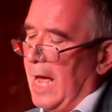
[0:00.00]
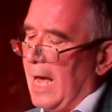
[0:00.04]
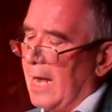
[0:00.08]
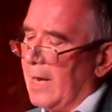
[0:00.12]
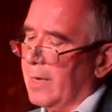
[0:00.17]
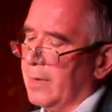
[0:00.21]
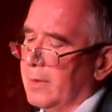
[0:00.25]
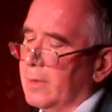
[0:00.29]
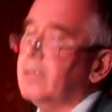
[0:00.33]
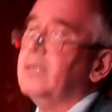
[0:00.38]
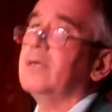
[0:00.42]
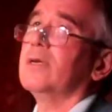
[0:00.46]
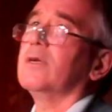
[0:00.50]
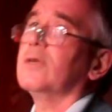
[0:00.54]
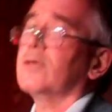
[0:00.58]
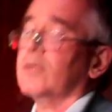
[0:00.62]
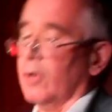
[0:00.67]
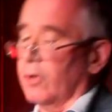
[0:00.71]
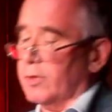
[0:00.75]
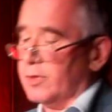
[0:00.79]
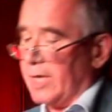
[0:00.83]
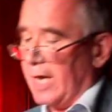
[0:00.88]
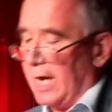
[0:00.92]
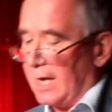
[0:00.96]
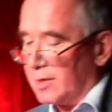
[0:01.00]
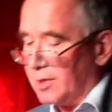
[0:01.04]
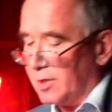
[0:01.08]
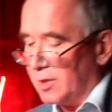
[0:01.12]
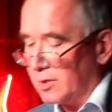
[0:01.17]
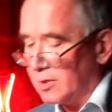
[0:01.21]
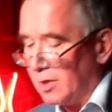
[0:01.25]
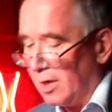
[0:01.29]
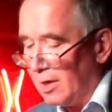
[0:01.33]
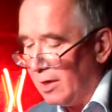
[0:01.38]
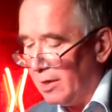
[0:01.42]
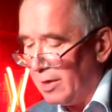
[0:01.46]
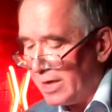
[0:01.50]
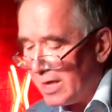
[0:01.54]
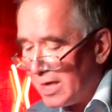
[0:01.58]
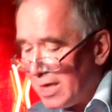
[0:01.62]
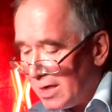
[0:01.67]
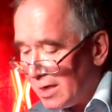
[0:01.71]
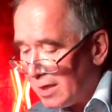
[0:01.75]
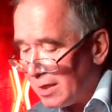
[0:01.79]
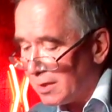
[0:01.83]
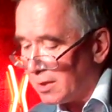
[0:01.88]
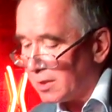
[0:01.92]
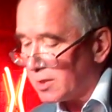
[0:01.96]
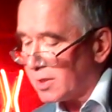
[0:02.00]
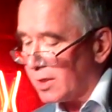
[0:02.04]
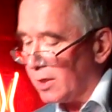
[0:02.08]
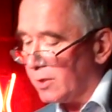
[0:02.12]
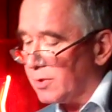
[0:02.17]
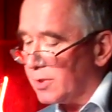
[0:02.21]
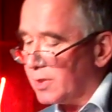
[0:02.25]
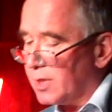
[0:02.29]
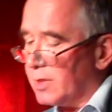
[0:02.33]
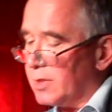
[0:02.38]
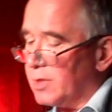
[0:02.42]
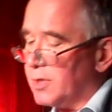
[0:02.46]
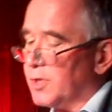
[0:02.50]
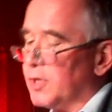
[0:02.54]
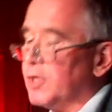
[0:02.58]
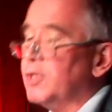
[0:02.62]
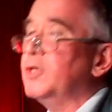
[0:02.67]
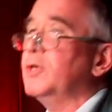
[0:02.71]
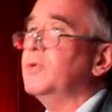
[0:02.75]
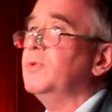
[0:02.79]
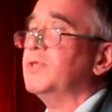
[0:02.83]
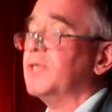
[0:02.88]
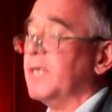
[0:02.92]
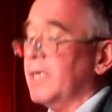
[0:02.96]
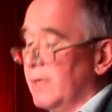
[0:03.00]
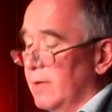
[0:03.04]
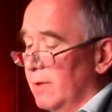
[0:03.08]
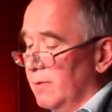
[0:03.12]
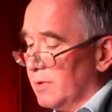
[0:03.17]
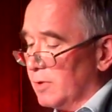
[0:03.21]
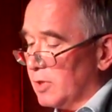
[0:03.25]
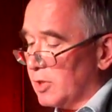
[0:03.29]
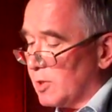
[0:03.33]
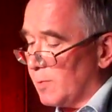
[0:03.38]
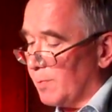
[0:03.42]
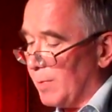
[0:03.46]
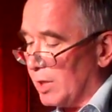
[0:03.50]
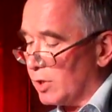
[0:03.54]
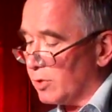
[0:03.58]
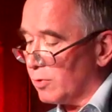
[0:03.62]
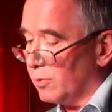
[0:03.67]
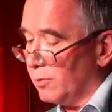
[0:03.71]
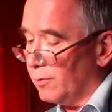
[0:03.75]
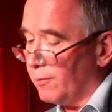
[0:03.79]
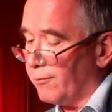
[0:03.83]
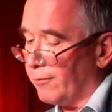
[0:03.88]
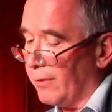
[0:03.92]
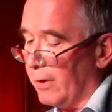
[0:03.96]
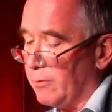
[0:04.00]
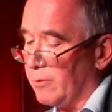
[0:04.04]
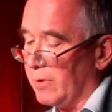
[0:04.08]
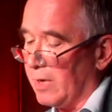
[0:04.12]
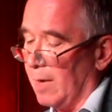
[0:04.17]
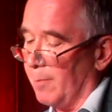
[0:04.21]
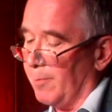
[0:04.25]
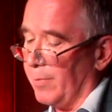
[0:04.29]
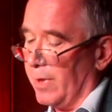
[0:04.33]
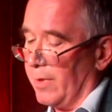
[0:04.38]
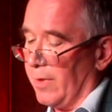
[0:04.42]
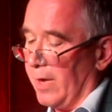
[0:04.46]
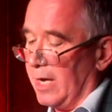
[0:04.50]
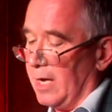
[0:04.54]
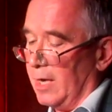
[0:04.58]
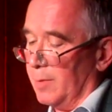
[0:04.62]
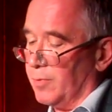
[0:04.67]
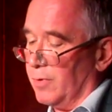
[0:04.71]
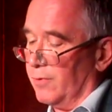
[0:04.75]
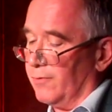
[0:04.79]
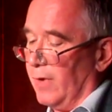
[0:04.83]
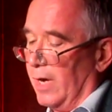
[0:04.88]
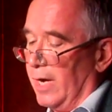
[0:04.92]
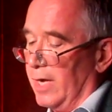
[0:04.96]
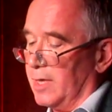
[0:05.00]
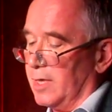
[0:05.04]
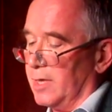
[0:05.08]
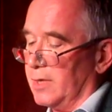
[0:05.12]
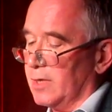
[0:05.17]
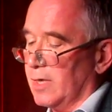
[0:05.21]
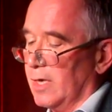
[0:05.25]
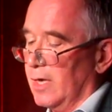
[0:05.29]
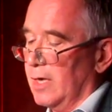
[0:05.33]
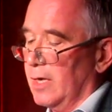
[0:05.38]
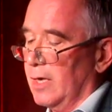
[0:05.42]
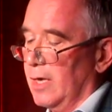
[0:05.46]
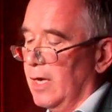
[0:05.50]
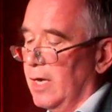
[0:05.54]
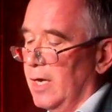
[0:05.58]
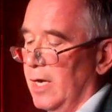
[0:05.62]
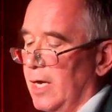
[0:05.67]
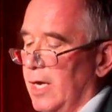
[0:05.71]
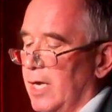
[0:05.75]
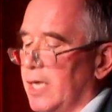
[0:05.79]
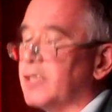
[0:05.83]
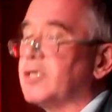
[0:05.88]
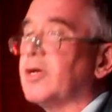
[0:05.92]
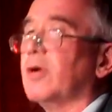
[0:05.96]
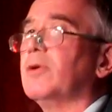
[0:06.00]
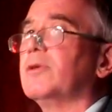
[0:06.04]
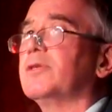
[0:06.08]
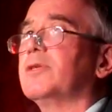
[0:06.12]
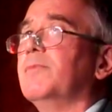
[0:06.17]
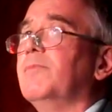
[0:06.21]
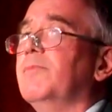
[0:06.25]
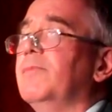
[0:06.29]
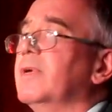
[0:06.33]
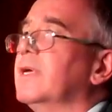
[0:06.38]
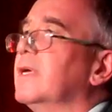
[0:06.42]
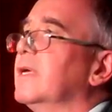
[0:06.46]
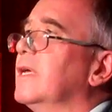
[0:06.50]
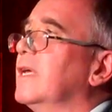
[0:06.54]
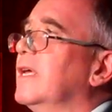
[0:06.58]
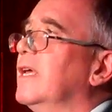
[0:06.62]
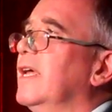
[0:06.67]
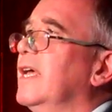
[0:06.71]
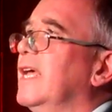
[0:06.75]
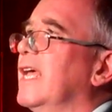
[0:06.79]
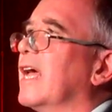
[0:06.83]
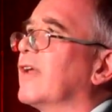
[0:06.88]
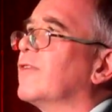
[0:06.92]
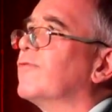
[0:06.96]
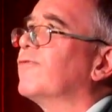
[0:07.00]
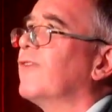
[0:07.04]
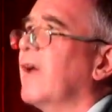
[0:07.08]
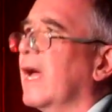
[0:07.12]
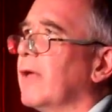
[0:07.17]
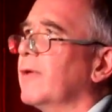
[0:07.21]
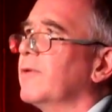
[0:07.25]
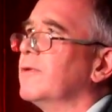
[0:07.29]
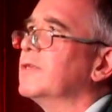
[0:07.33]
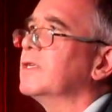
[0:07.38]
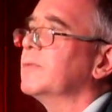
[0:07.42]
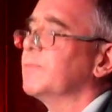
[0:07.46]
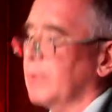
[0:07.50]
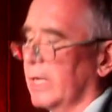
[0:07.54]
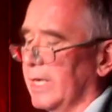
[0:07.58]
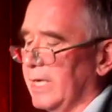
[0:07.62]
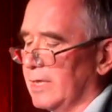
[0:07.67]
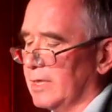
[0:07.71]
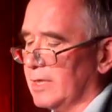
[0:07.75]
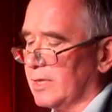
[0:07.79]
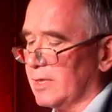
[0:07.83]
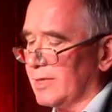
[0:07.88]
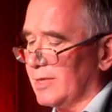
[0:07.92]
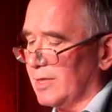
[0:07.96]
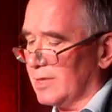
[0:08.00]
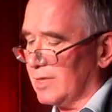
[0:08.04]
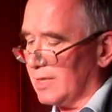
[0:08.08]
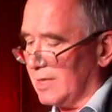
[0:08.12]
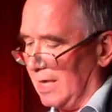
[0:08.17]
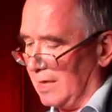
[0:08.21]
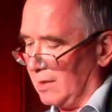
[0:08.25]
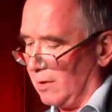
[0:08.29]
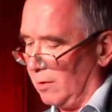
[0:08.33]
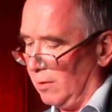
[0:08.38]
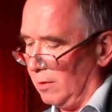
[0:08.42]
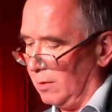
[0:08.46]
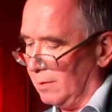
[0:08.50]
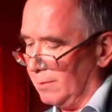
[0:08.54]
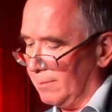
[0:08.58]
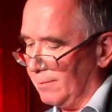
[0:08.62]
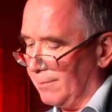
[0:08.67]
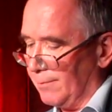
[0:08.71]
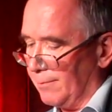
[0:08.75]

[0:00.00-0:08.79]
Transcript: Alan contacted Lee and Associates using the special phone number they had provided. He told them he had found a place to settle.